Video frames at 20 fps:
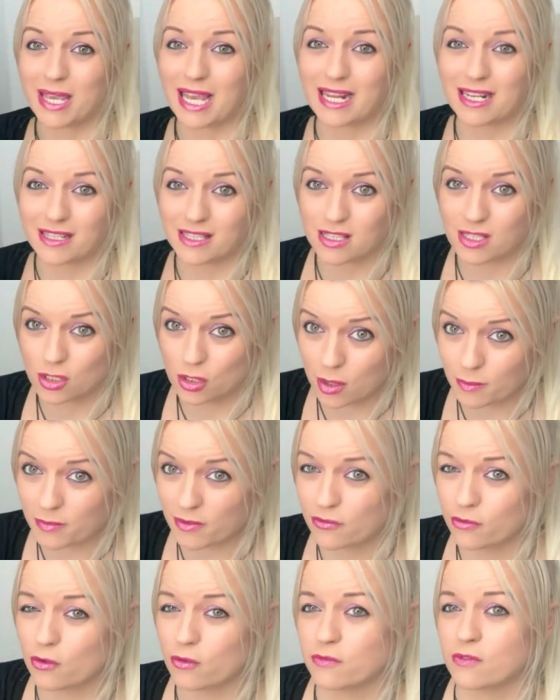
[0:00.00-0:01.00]
and the number
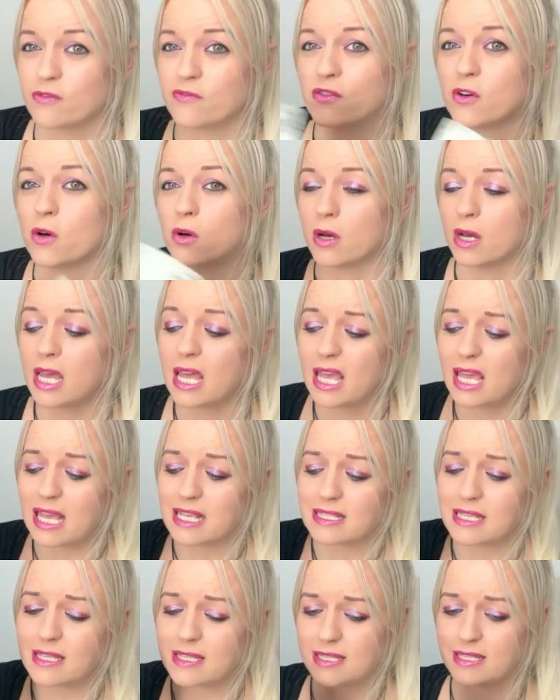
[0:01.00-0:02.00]
444
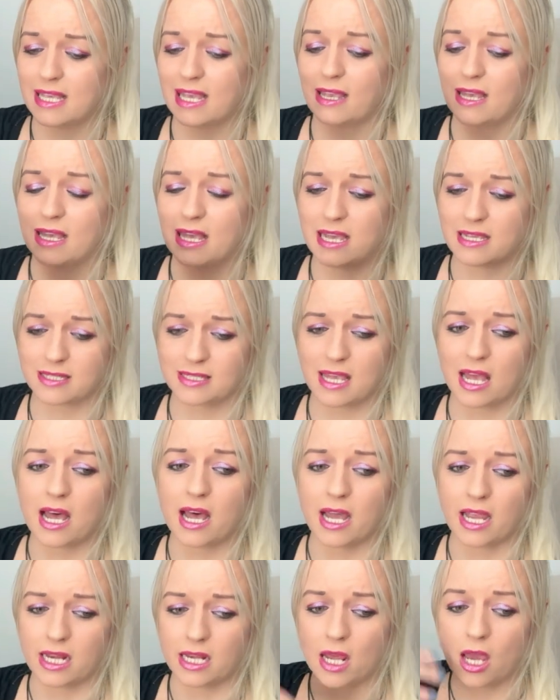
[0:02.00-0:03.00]
is a
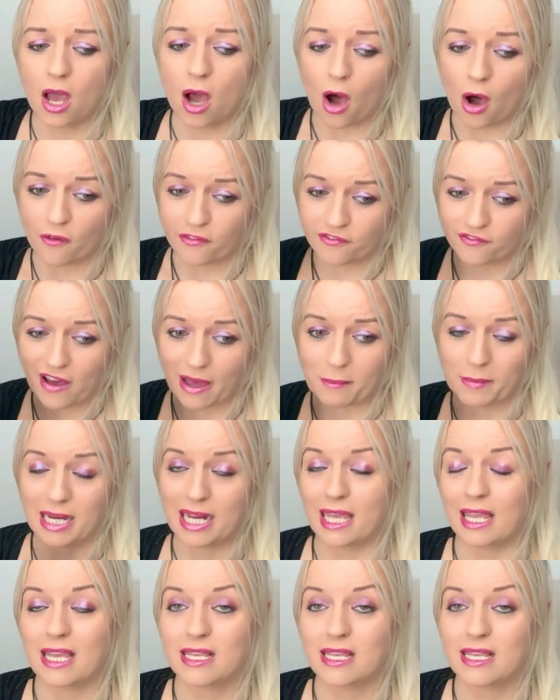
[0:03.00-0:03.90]
sign of family.